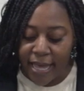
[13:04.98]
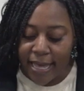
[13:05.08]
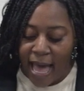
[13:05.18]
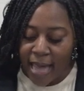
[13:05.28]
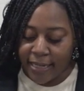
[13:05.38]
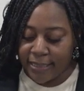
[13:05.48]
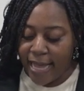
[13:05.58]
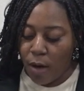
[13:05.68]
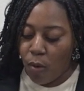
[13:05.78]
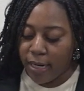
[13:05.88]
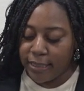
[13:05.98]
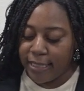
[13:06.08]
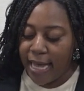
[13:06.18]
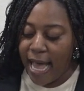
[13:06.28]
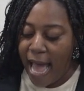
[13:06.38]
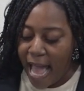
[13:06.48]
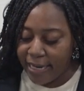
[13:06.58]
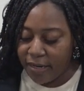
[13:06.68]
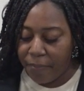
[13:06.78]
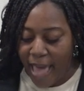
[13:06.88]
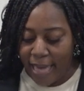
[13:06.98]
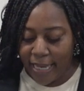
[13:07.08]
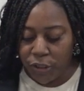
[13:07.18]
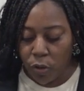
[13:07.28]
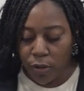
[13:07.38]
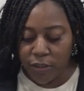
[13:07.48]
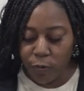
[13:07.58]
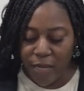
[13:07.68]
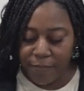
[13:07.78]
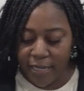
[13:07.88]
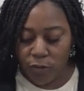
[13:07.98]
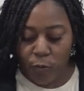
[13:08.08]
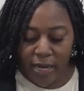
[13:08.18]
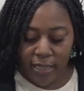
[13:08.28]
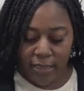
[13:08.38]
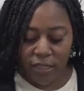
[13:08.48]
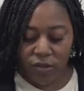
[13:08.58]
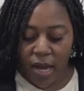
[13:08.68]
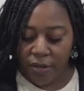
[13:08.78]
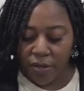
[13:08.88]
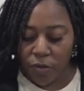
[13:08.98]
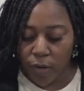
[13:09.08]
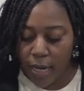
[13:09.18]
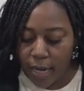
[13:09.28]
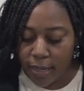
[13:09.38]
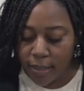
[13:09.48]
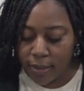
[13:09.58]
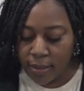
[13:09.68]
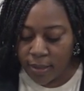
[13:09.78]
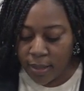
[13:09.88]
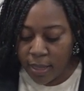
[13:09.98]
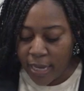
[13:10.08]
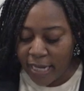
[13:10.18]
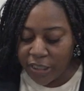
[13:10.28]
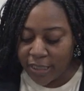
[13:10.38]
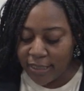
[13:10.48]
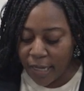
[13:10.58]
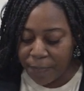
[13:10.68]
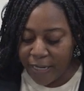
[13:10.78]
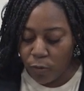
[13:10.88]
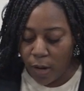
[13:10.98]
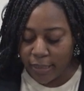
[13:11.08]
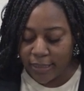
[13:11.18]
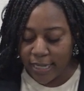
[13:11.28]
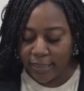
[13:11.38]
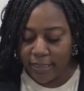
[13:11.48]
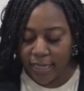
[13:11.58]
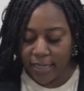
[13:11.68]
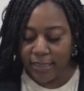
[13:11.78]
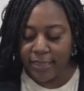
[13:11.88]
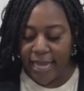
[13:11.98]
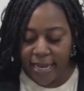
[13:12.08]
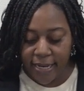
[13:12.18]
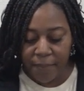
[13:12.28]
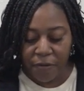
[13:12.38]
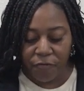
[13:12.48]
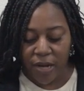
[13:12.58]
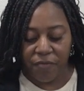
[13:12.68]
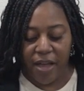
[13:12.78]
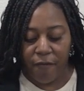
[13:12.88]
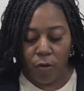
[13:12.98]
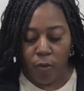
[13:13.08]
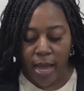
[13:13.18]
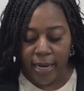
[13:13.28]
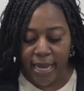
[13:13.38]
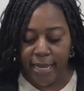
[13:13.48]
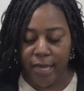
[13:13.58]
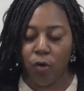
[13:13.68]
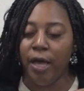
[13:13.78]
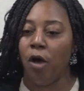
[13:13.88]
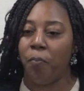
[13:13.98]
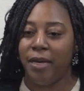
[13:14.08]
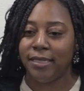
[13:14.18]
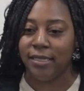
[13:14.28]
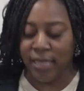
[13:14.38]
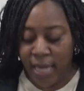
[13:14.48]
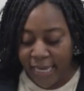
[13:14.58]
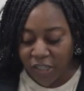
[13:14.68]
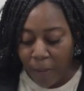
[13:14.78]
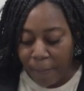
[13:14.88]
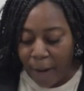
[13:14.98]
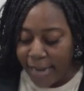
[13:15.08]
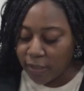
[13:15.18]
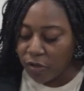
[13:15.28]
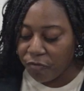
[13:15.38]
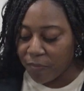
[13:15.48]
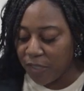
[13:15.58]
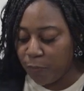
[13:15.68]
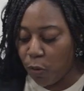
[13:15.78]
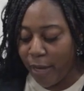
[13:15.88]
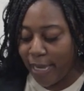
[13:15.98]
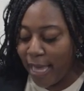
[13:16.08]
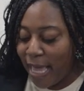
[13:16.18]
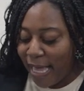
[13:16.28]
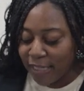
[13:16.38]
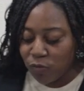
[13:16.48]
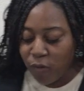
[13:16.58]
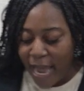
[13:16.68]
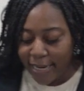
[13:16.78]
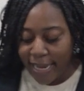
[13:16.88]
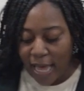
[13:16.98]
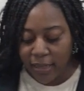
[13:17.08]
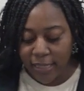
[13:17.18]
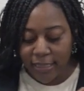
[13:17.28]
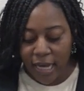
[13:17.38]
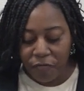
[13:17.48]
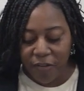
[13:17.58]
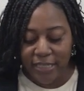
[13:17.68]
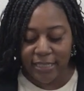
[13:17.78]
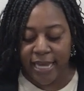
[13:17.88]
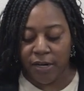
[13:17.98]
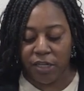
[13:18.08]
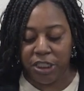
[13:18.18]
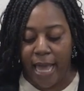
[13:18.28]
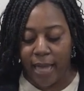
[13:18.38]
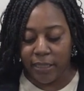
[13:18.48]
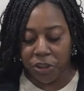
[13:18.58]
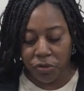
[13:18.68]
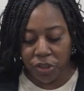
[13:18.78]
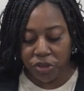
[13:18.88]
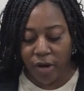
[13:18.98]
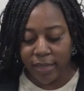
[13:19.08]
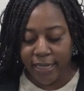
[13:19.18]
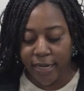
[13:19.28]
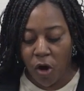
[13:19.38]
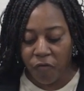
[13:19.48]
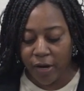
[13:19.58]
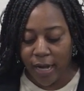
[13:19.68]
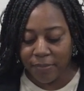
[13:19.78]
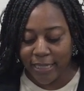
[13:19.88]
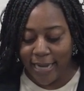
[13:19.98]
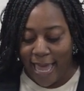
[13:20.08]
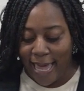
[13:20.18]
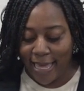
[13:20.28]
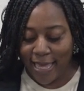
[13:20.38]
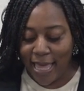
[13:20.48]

that God does not want us to hide in the baggage or sweep these weaknesses under the rug. He just simply wants us to stand up in front of everyone, and he'll help us. And so my practical from this point is, write down the toughest sin or challenge you are struggling to overcome today